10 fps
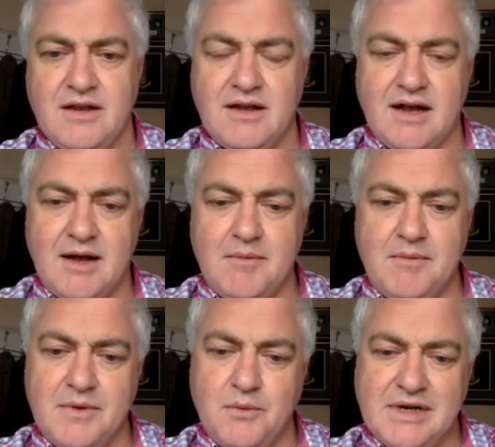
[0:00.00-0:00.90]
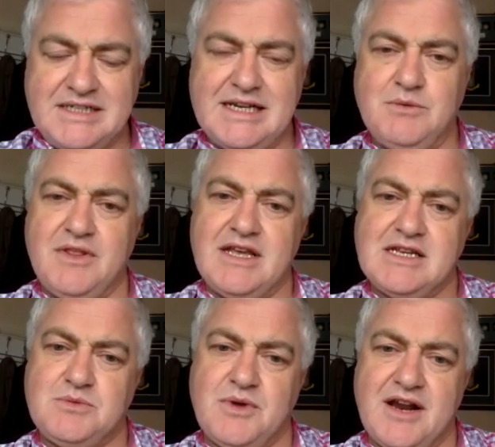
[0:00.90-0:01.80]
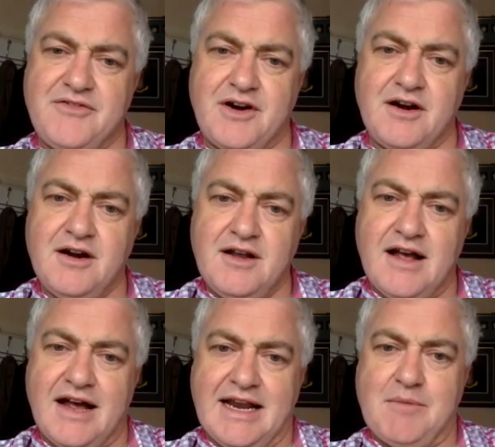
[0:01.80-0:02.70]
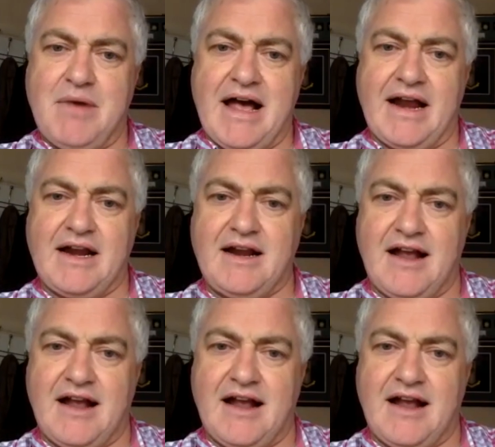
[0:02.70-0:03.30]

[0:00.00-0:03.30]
we'll deal with this whenever I get back.